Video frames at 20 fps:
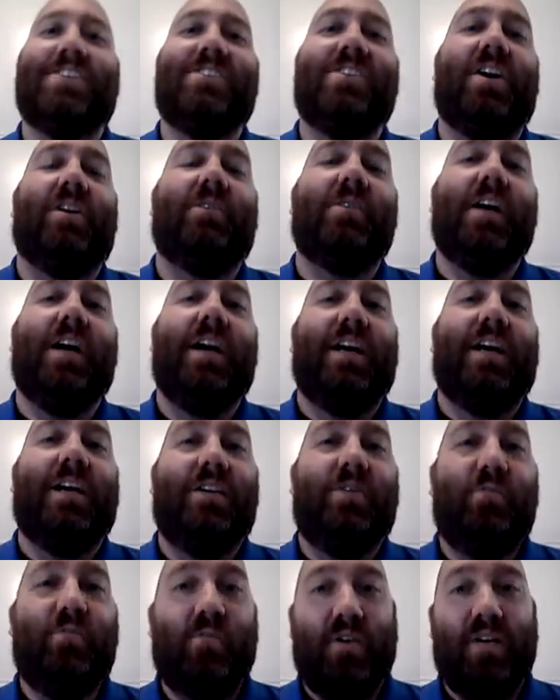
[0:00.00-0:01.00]
So
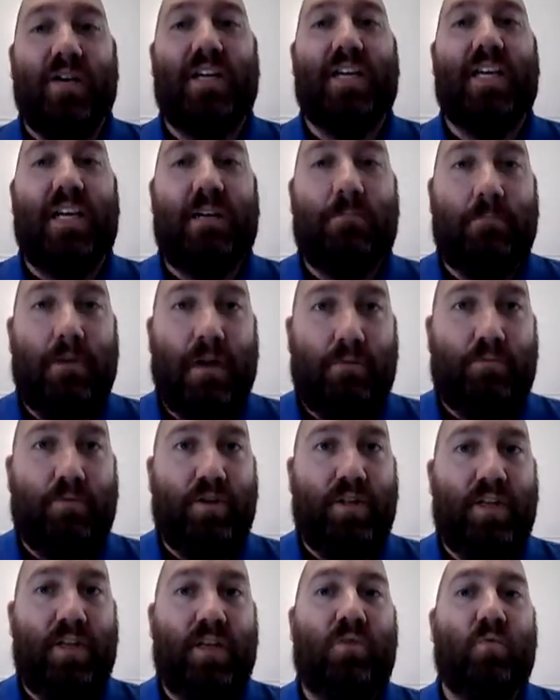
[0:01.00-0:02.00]
you want to keep up with it.